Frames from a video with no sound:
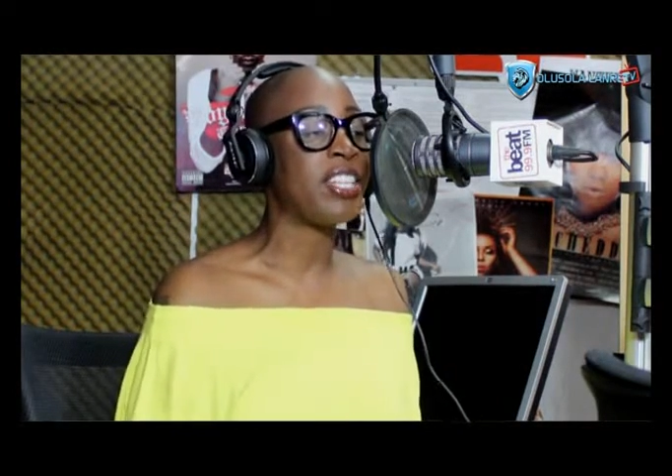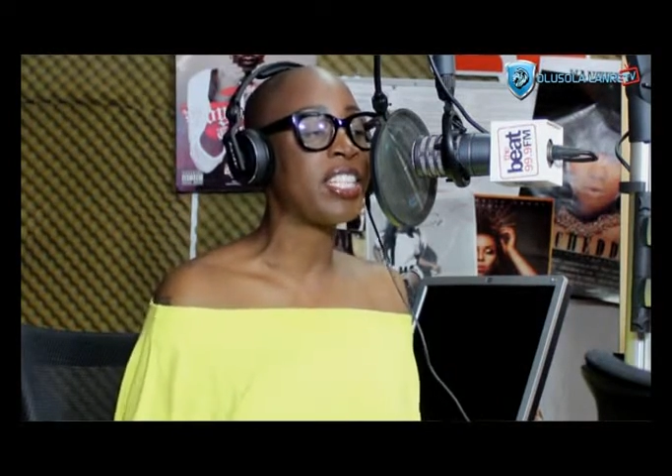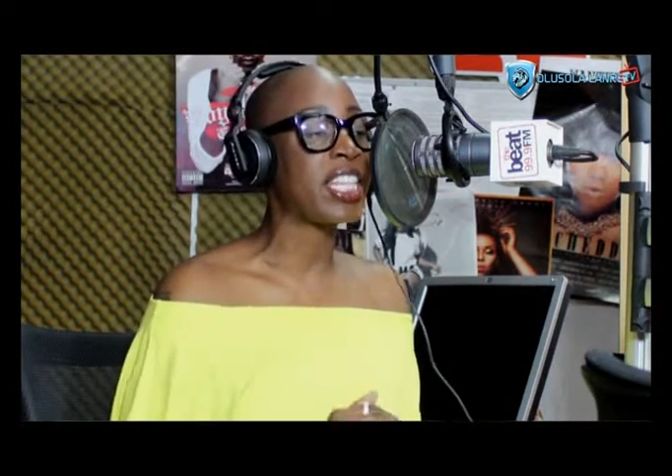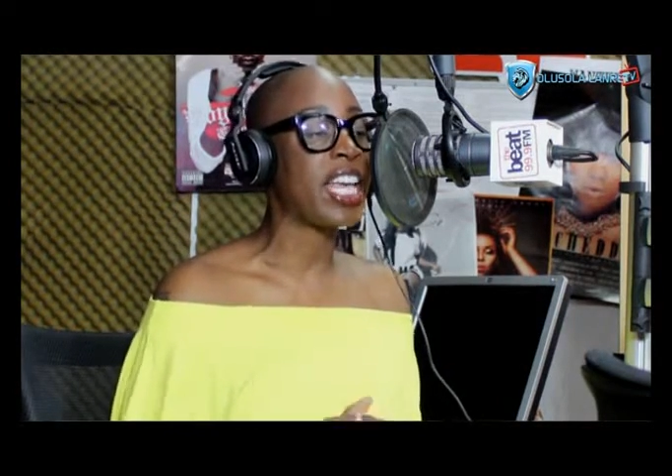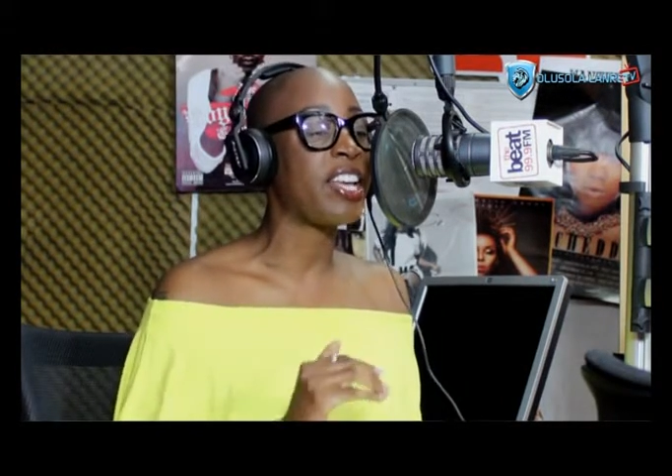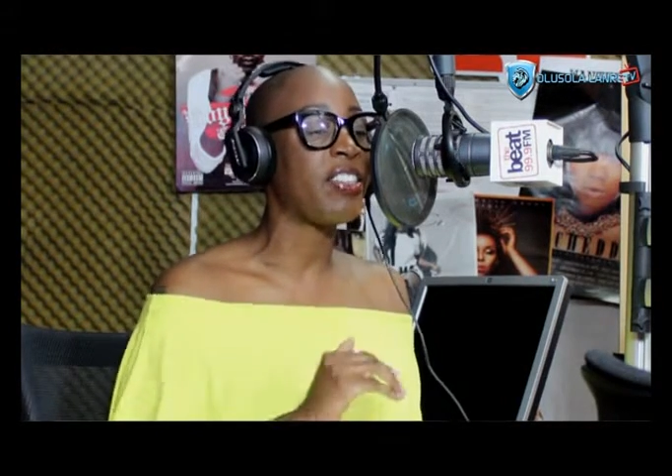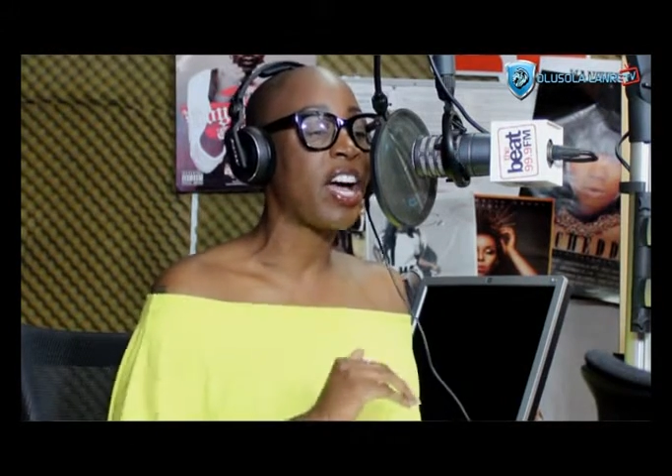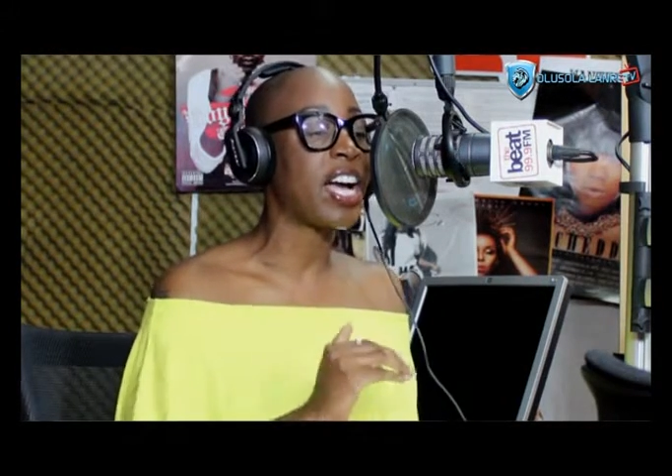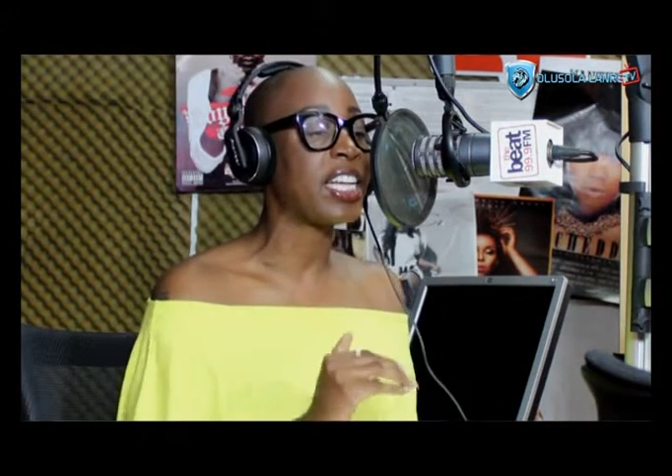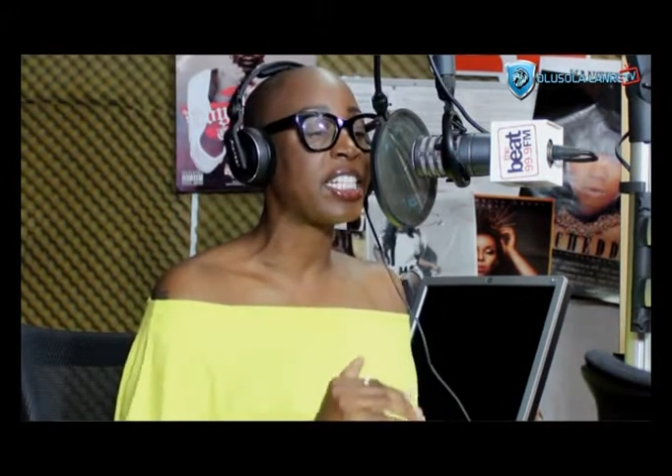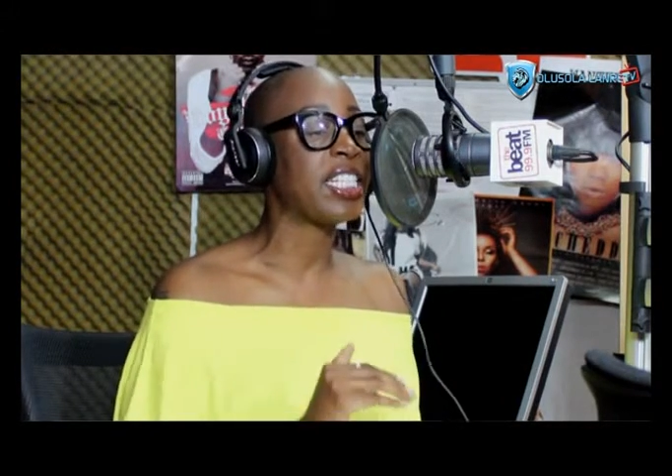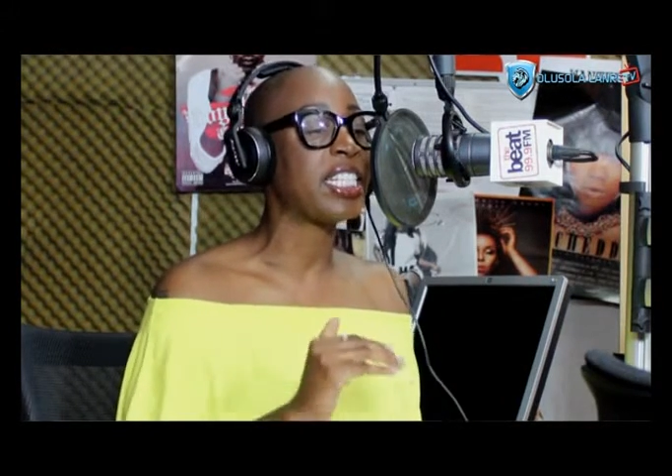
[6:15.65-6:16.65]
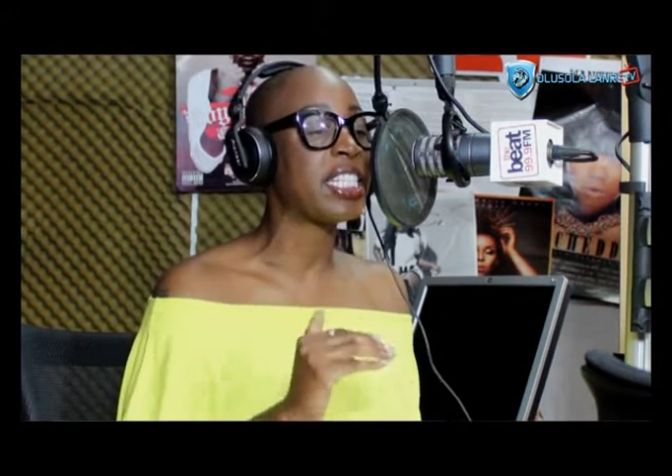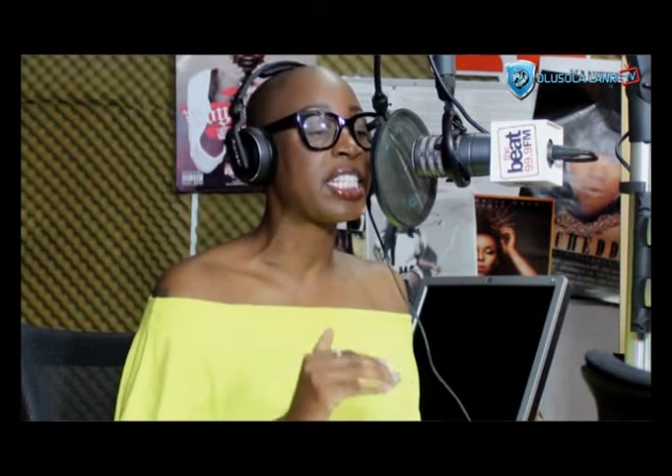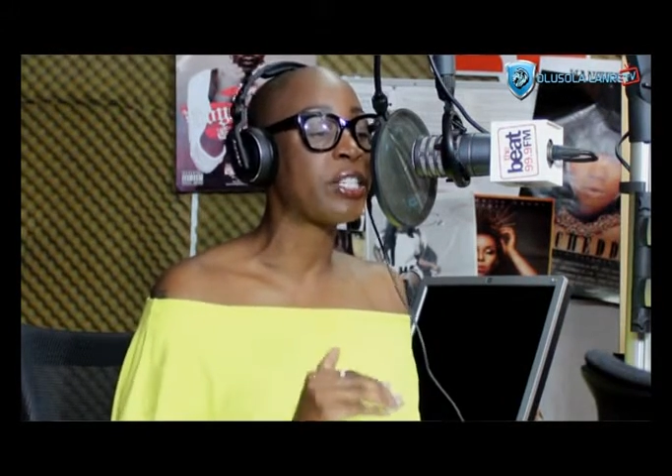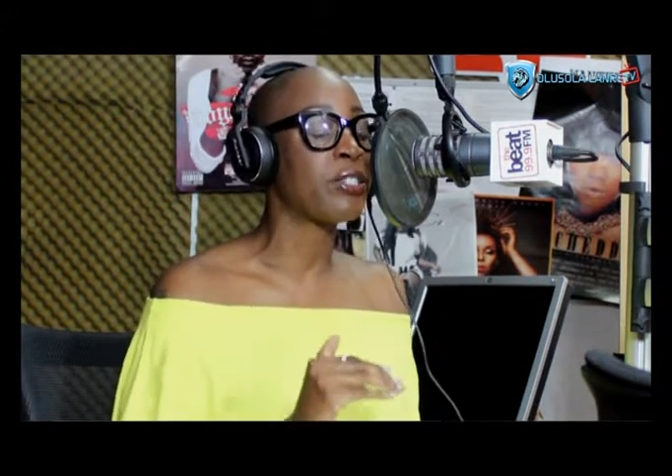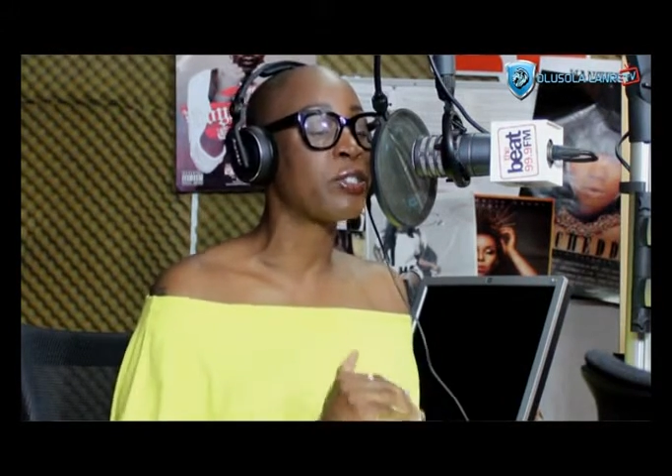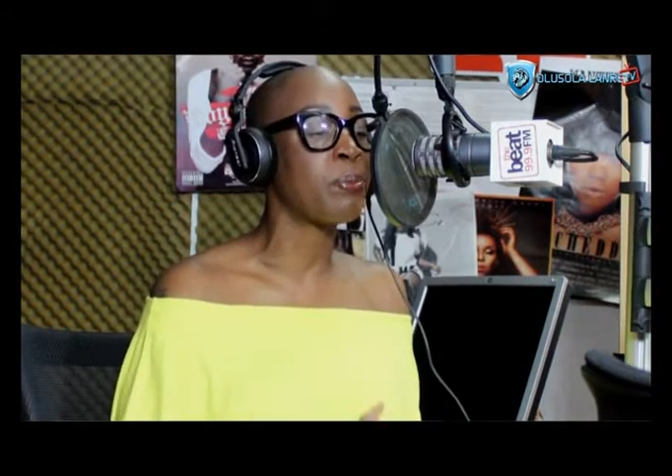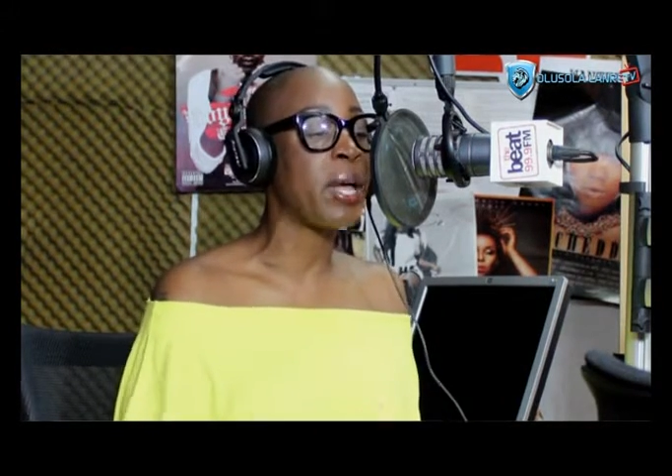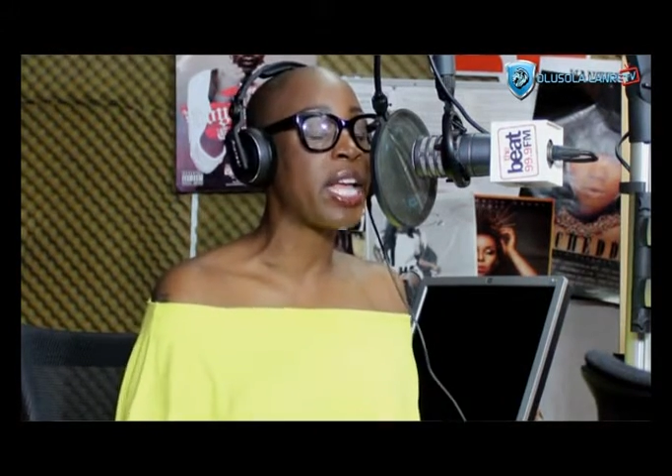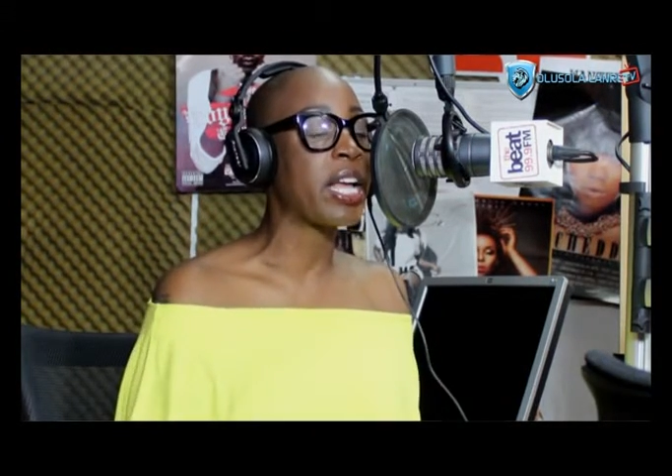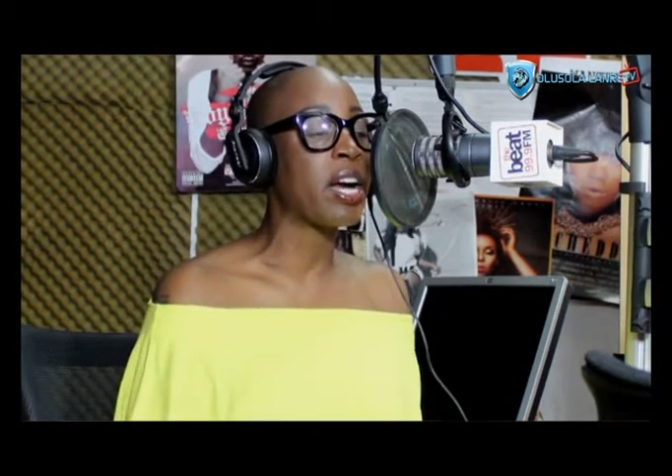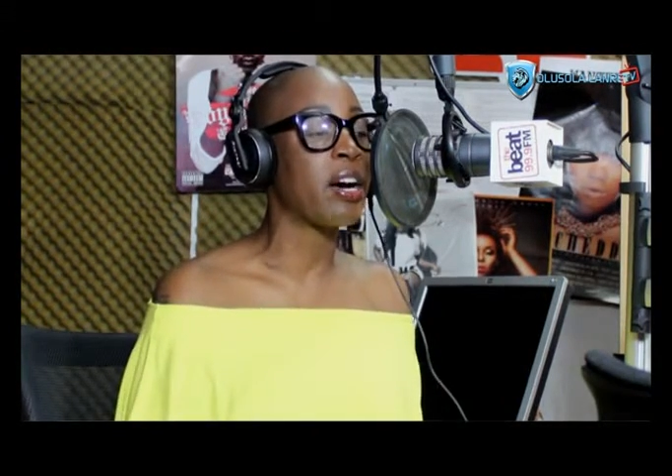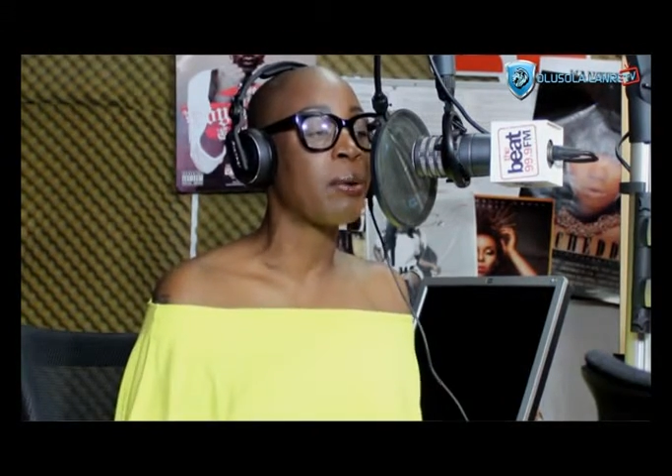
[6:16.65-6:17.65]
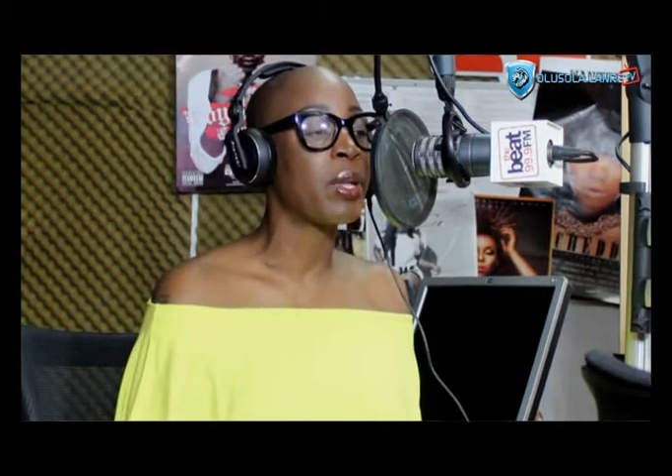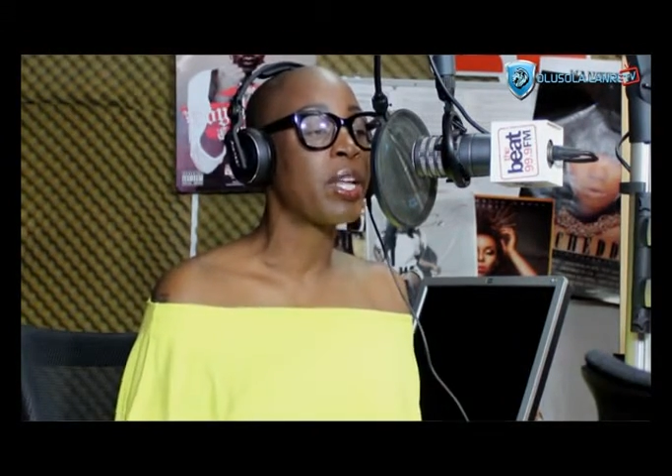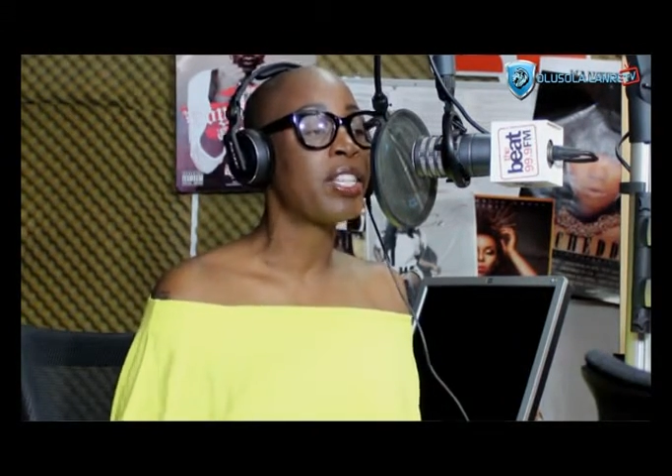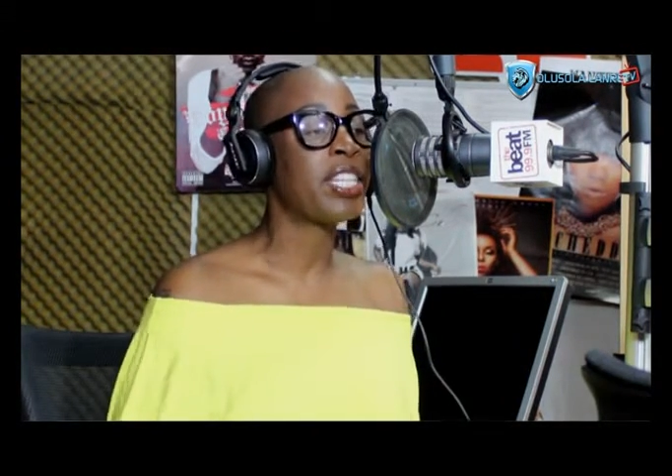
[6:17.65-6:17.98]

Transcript: The day that I did Seal's makeup,